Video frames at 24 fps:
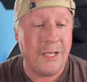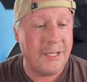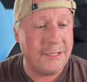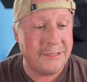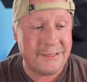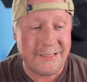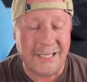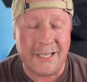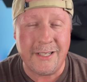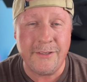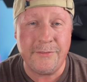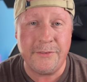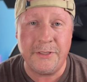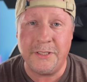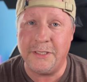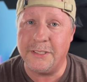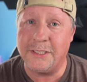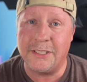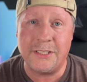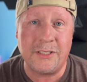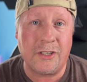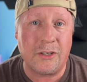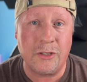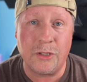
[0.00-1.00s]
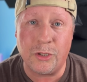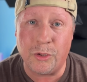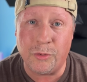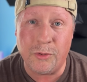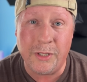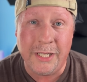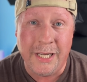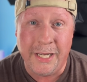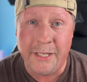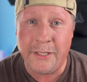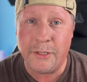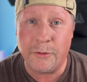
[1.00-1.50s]
Dive in, start
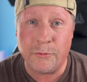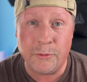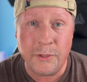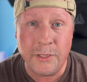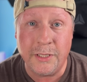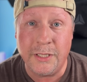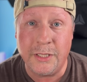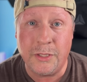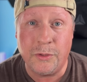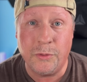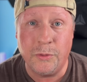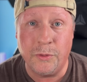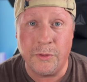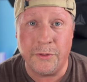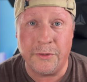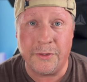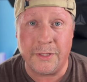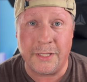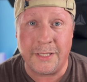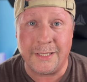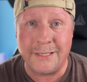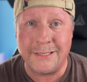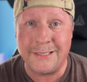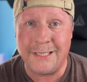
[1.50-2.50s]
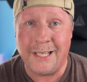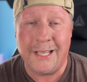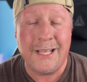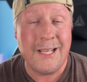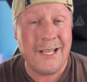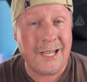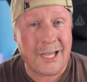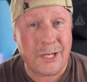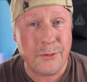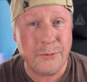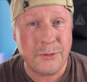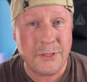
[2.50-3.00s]
creating really cool things.
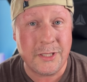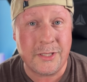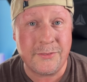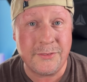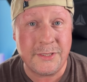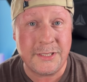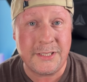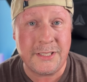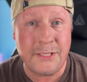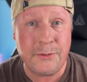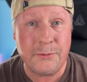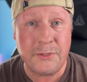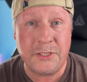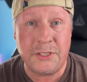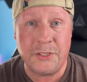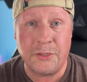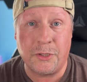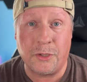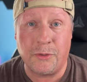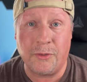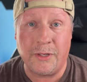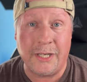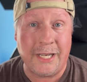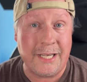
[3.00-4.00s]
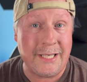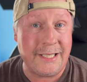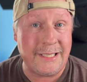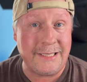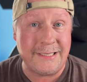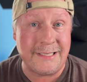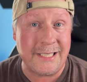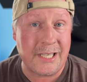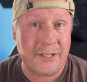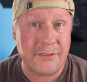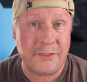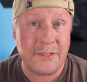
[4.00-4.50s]
I would love to see what you're creating
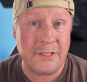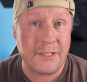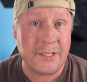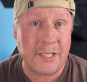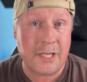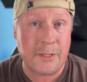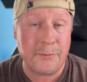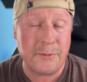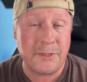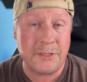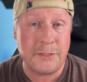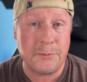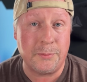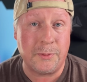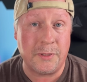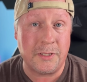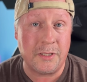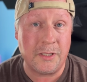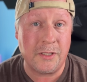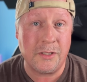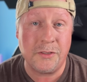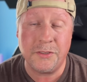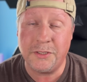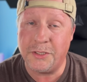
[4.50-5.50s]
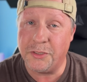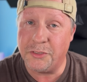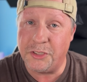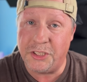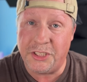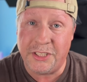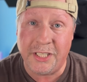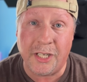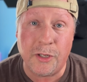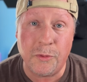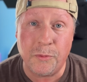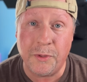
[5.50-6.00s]
down in the comments below, so
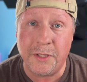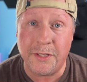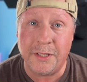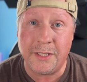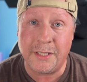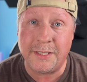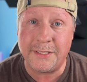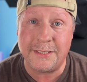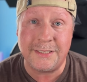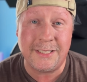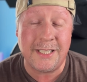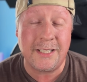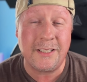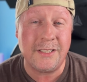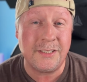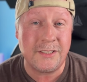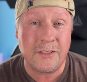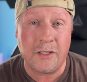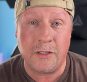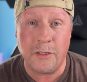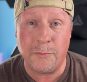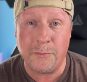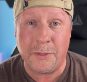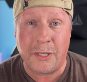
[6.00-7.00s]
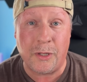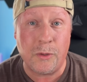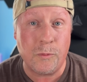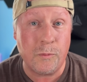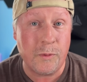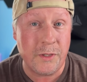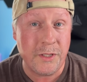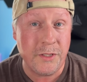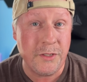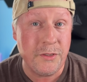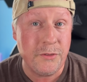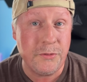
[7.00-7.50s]
share with us, tell us all about
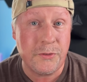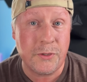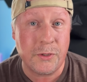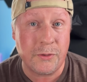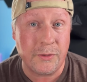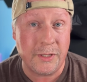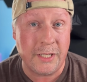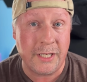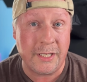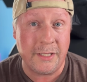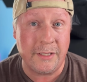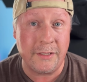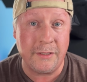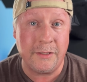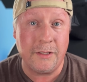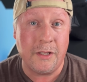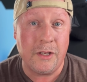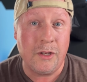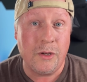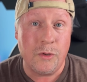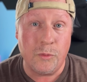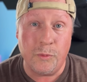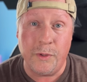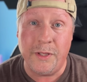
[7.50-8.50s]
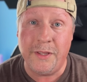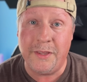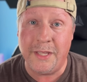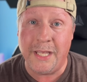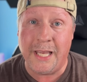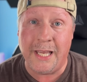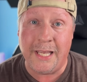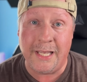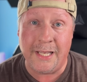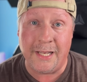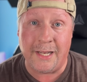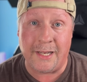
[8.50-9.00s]
what you've created with
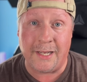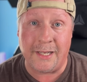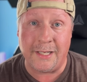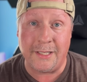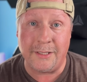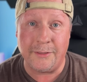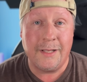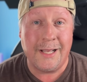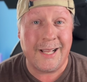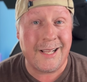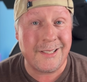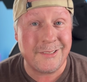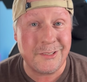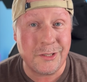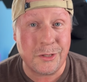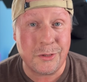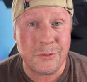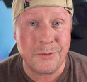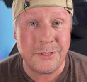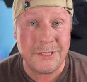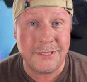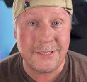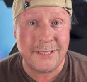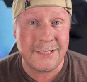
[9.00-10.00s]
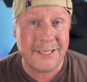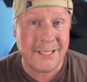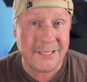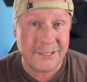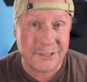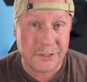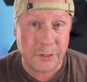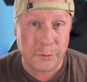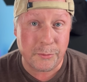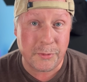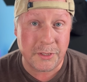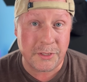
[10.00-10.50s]
AI. As always, thanks
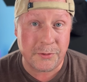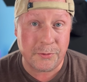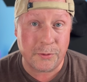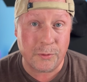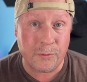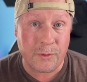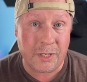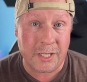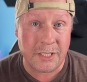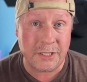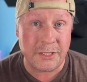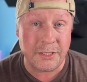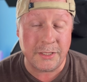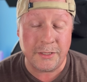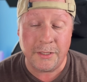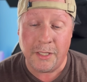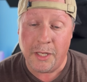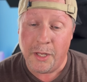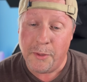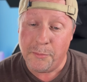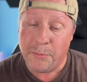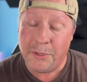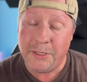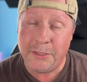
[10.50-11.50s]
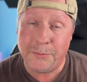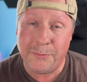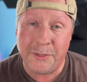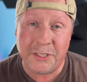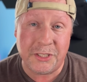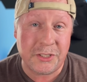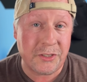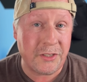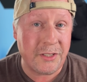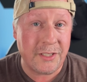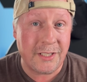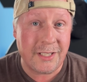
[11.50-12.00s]
so much for watching. Please make
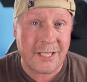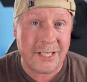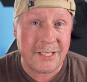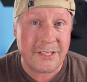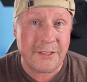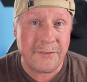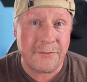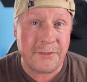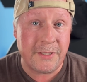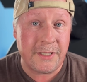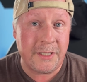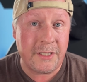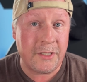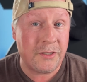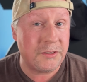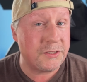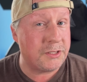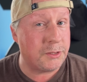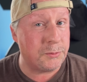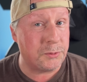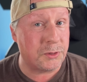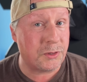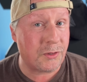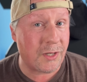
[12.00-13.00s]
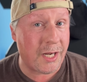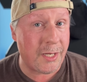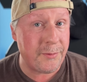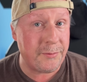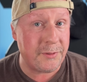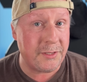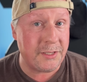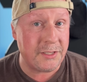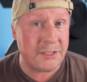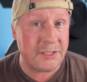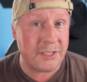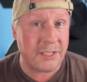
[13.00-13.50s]
sure you like the video, subscribe to
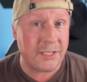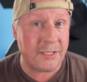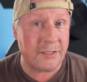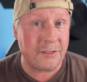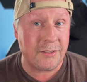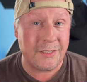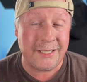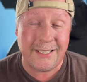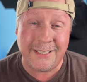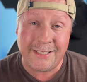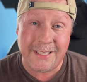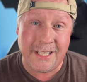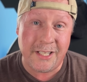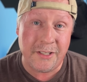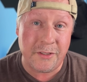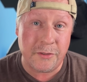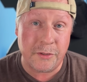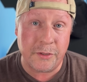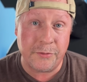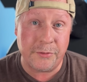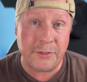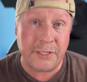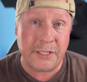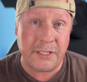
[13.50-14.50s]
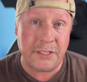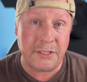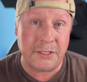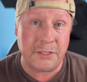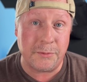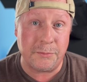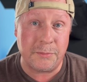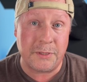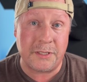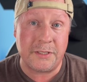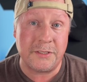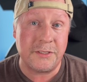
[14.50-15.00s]
the channel, hit that notification
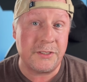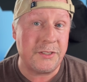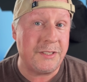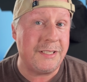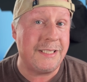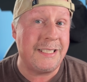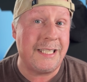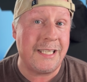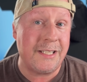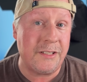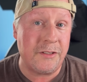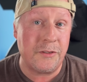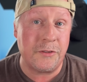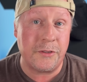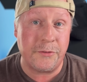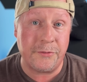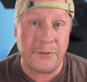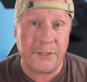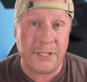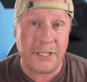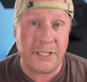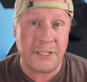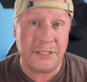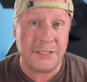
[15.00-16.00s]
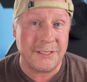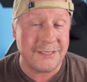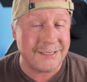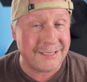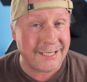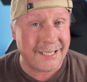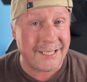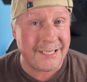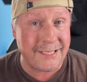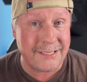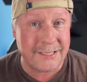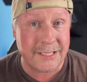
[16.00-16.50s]
bell so you get notifications
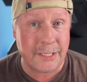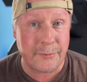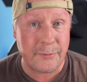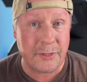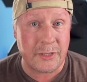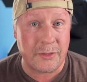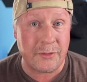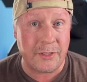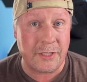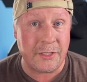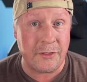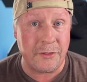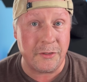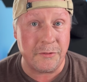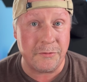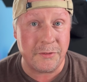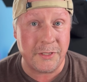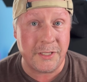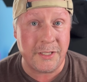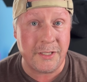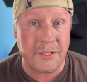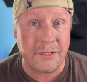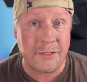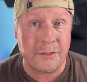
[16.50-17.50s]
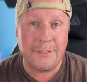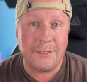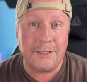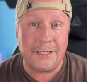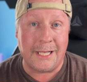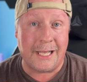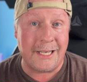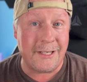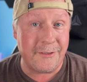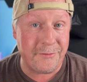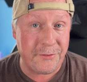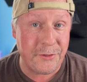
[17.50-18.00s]
anytime I create a new video.
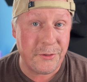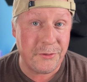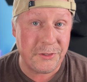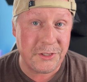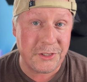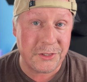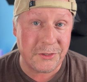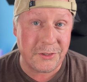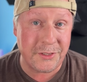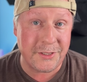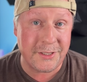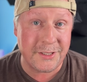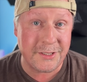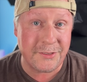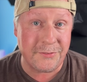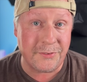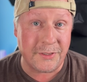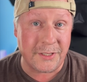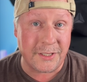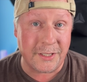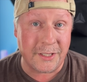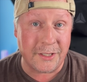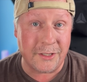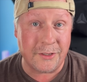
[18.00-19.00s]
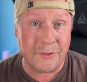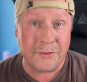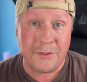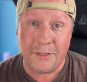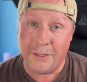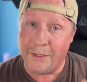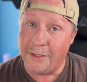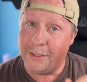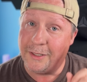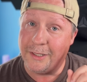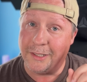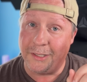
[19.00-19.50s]
And if you enjoyed this video,
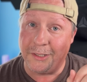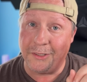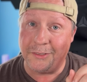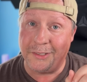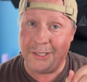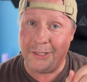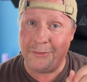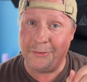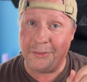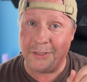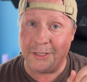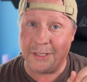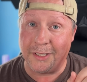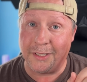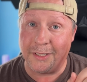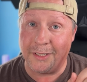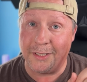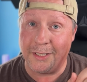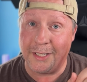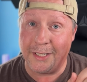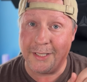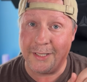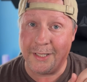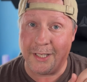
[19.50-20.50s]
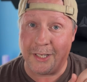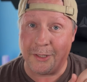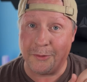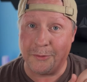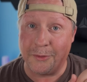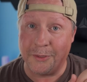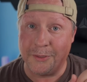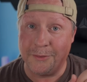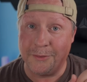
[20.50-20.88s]
you're definitely going to like that one.